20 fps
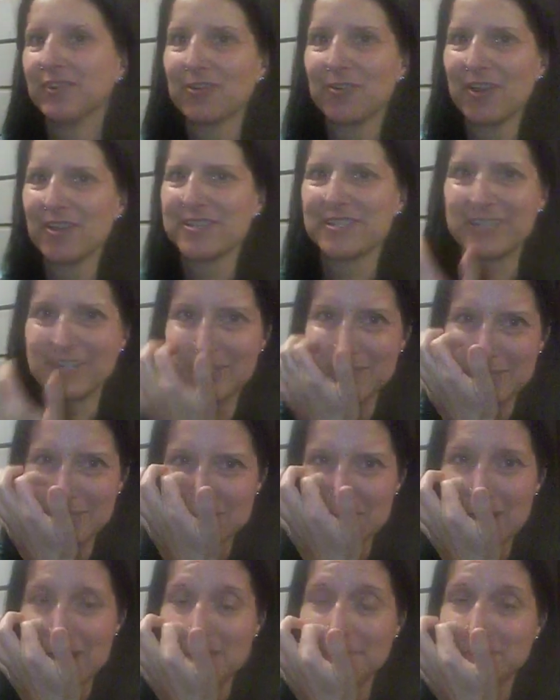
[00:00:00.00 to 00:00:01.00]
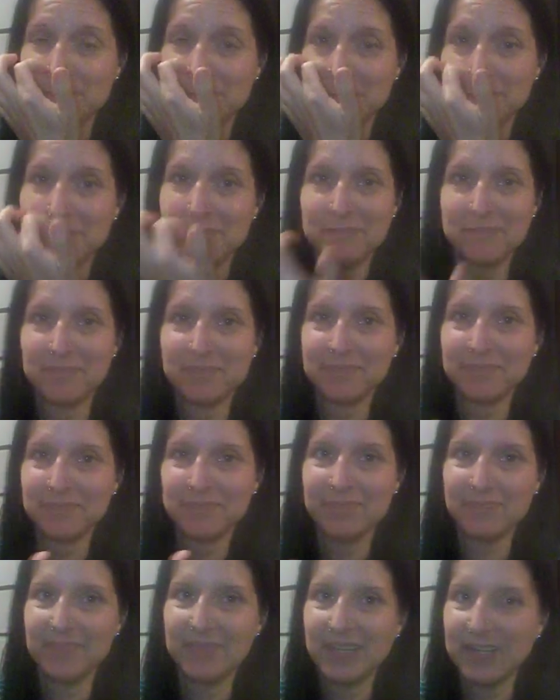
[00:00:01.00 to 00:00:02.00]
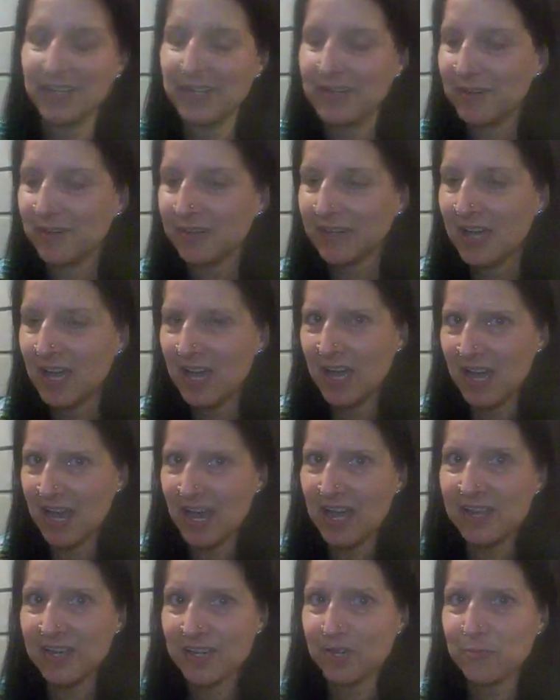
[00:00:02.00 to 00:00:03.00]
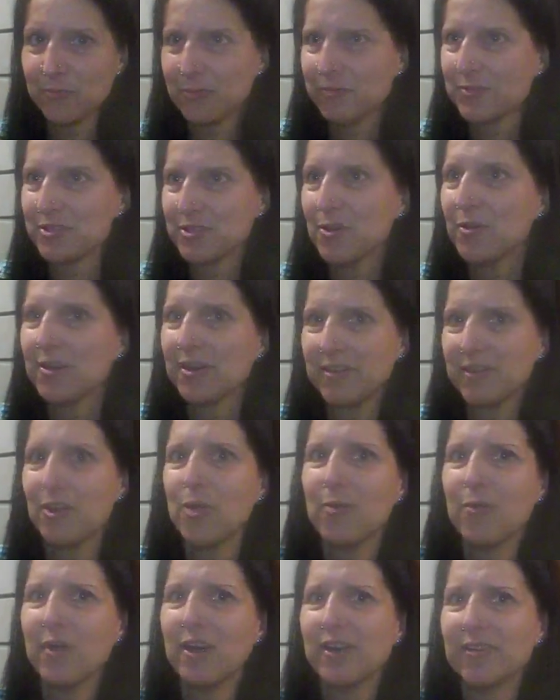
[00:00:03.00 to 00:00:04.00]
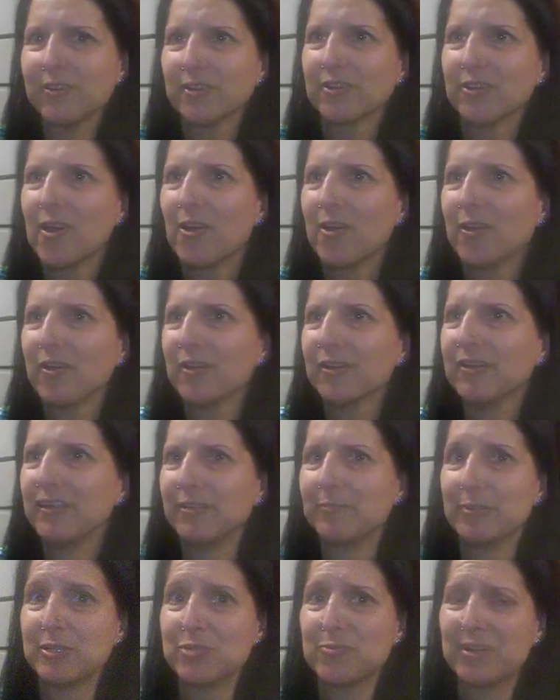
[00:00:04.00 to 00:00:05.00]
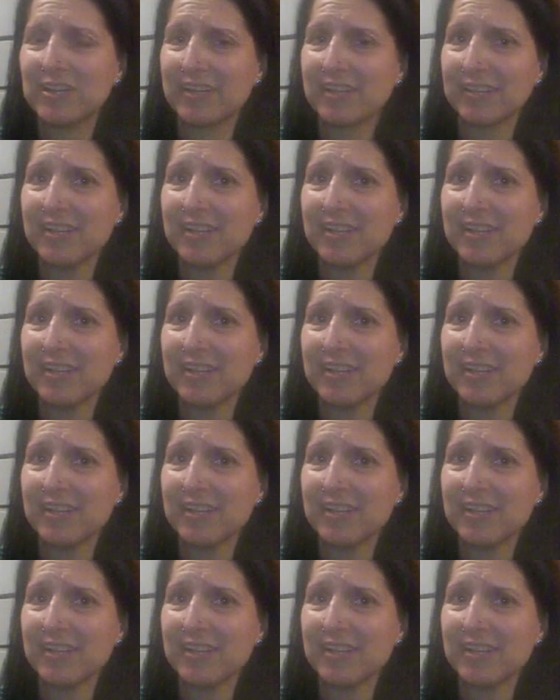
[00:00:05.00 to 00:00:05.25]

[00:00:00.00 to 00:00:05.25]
crossing at the time, and it was no other car in between.